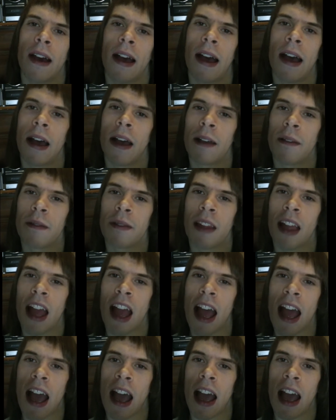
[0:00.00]

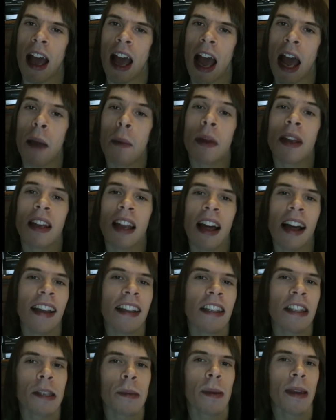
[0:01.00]
I would
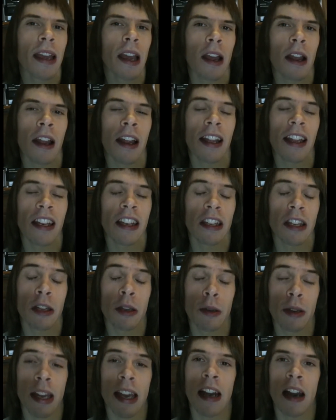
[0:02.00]
like
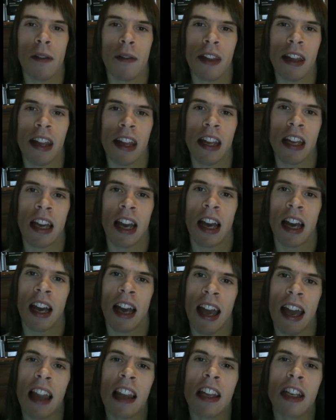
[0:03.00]
to get on the
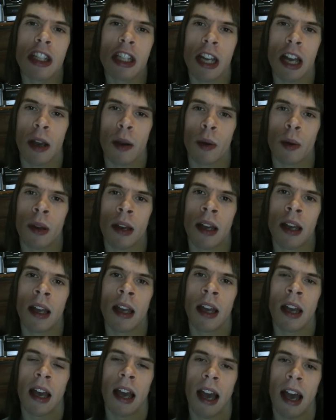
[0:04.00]
Ellen show.
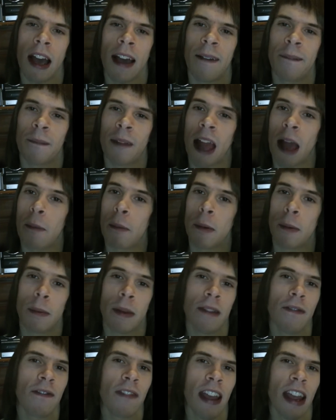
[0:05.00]
I'm a
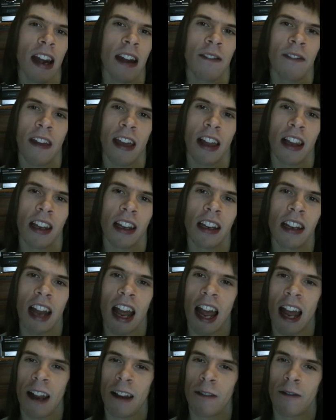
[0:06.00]
big fan of Ellen.
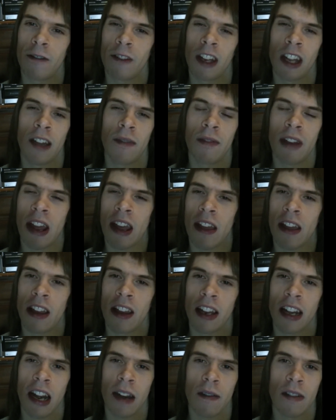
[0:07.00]
I've loved
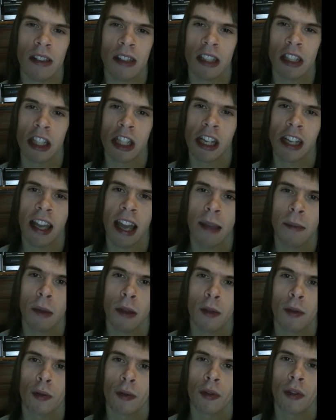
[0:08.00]
Ellen ever since she came
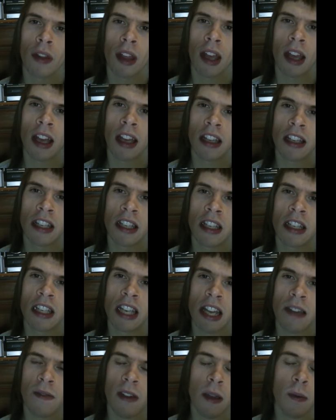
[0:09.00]
on
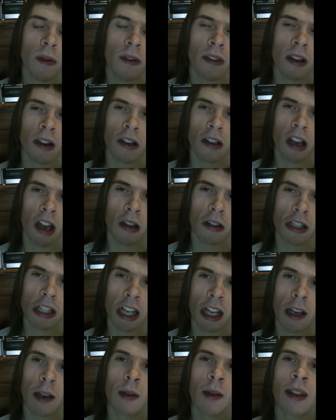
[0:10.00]
TV with her talk
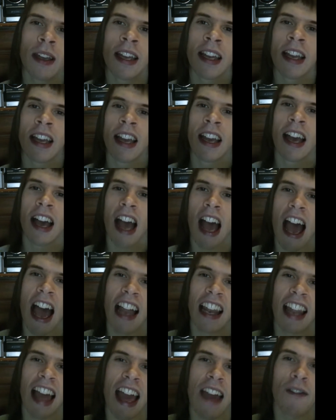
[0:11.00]
show. I
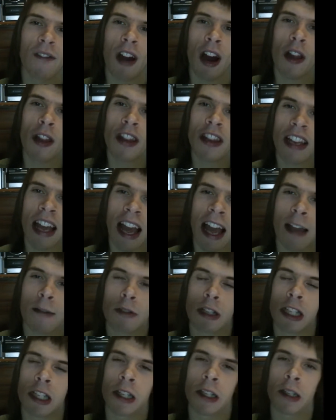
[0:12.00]
laugh all the time.
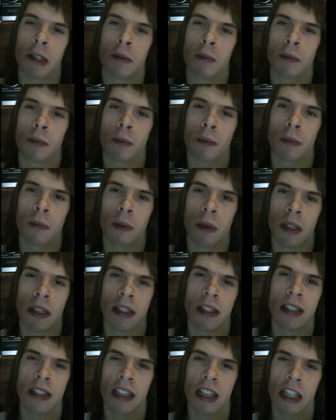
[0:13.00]
She
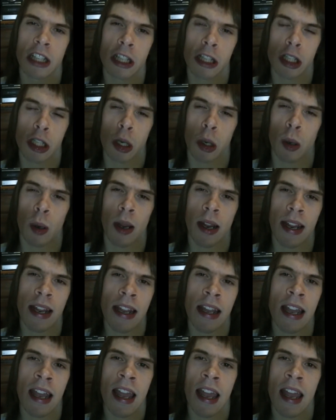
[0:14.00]
puts such a joy